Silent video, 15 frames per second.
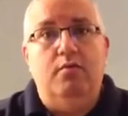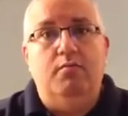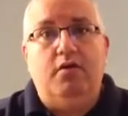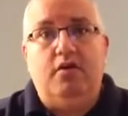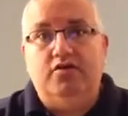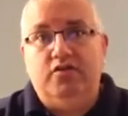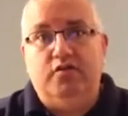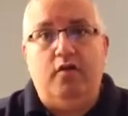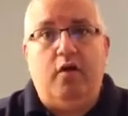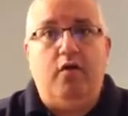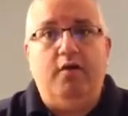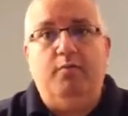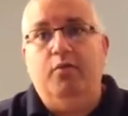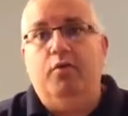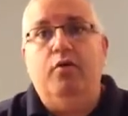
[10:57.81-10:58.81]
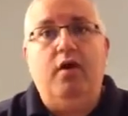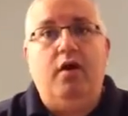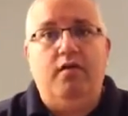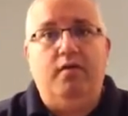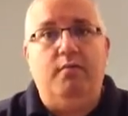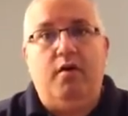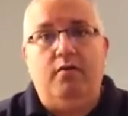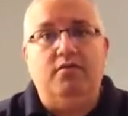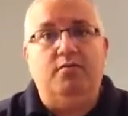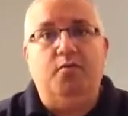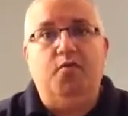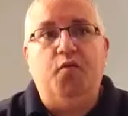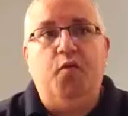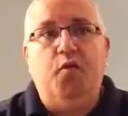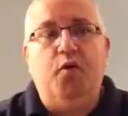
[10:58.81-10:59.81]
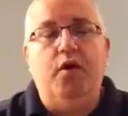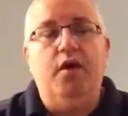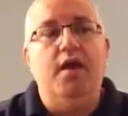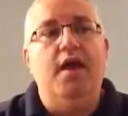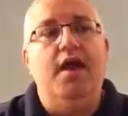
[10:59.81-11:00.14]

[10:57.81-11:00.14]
because you've already pulled all the bones before.